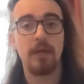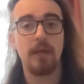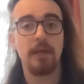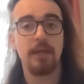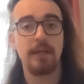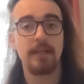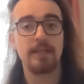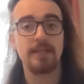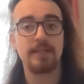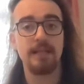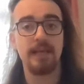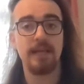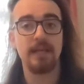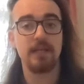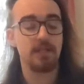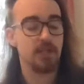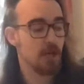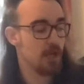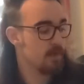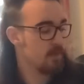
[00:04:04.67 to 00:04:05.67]
The
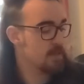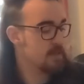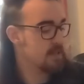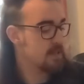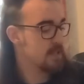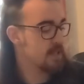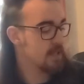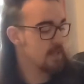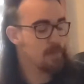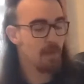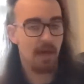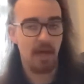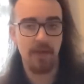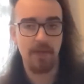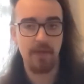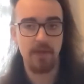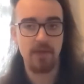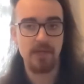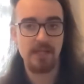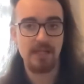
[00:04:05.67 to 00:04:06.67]
second part
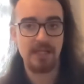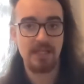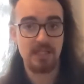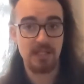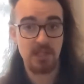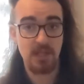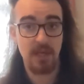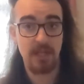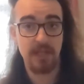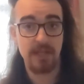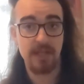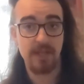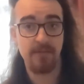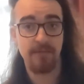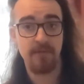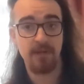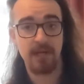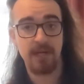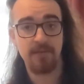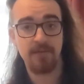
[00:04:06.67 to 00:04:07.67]
though is slightly
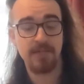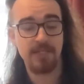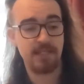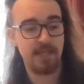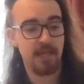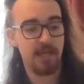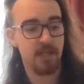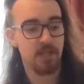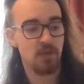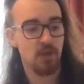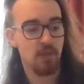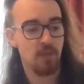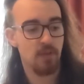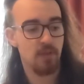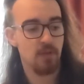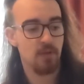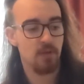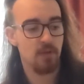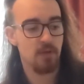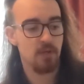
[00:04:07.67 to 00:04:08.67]
different. Every second time you
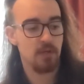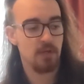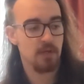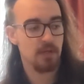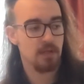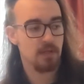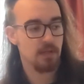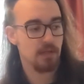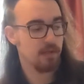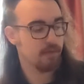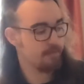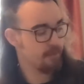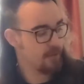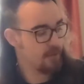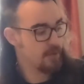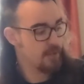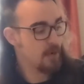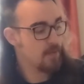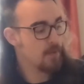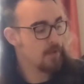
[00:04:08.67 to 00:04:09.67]
do it, but the
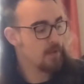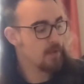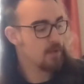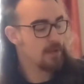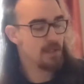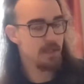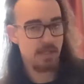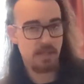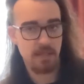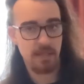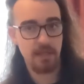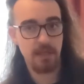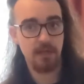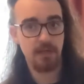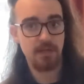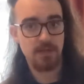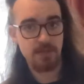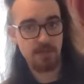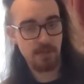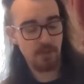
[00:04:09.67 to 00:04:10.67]
first time you do it is
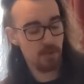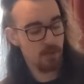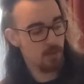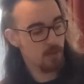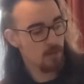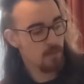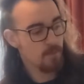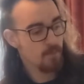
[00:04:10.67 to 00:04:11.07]
the 3,